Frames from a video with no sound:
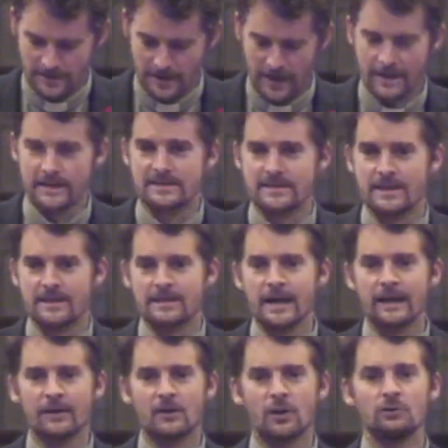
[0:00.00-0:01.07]
And it's in
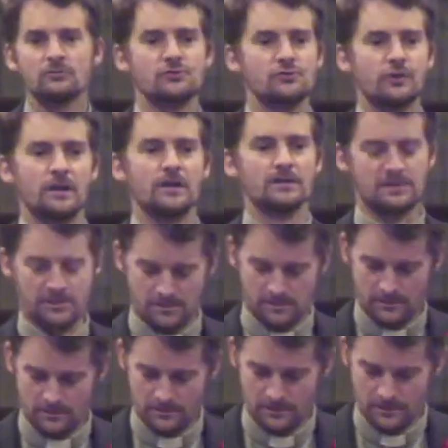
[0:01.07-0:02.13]
that contrast
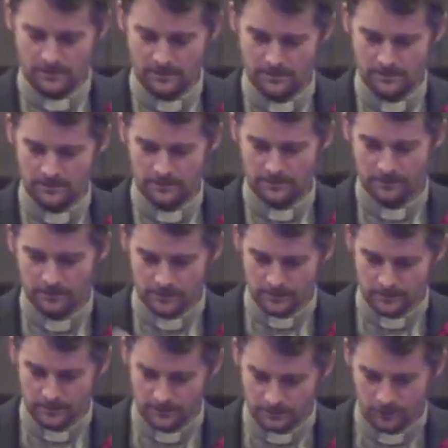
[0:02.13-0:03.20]
that
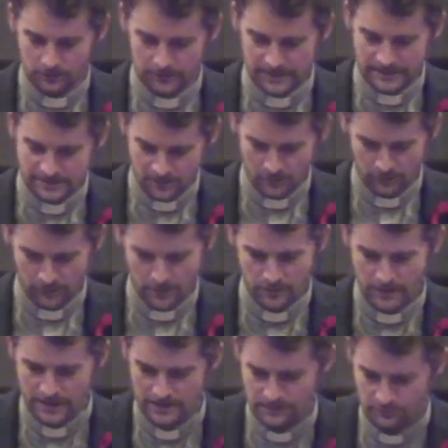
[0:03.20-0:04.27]
godly sorrow
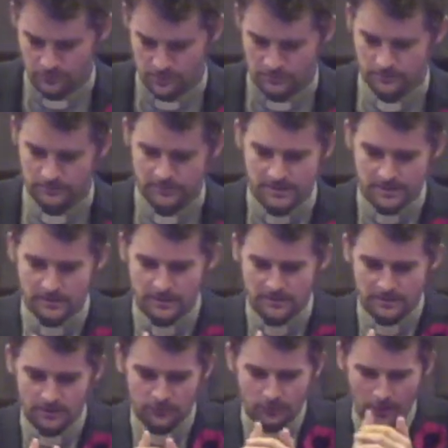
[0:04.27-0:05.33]
has room to,
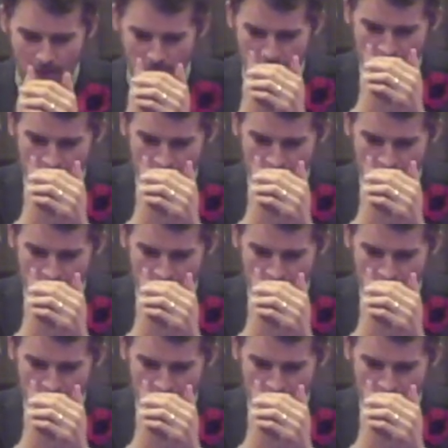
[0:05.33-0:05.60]
to grow.